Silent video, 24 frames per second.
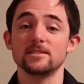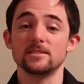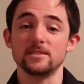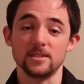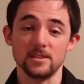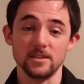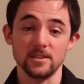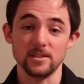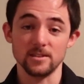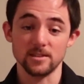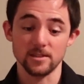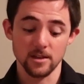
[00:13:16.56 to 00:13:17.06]

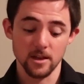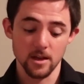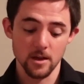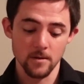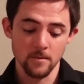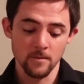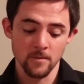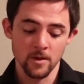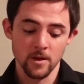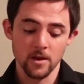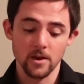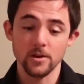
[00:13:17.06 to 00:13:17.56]
is
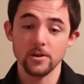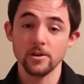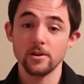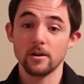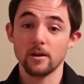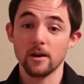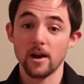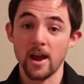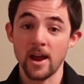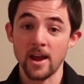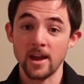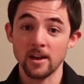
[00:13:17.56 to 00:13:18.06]

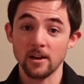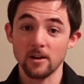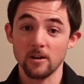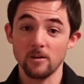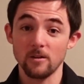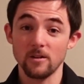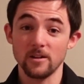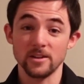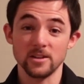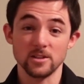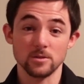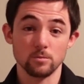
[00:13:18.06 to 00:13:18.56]
your
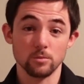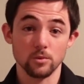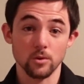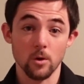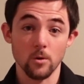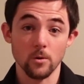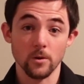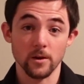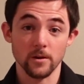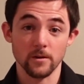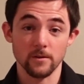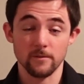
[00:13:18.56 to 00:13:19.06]
ankle is
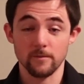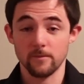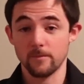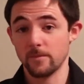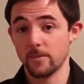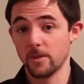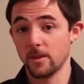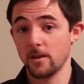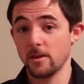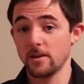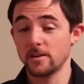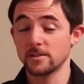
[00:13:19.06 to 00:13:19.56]
broken.
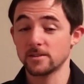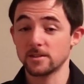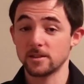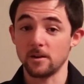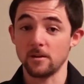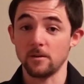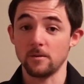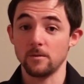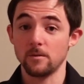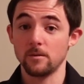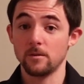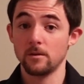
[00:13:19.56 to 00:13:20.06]
So,
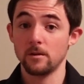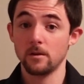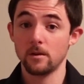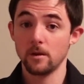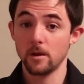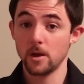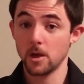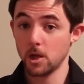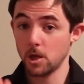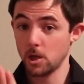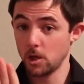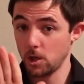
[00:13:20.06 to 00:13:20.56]

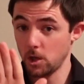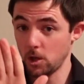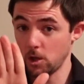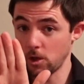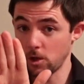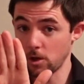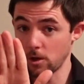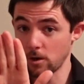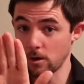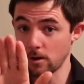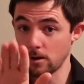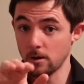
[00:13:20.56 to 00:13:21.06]

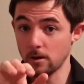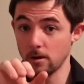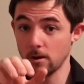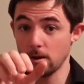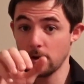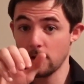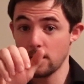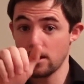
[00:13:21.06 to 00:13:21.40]
your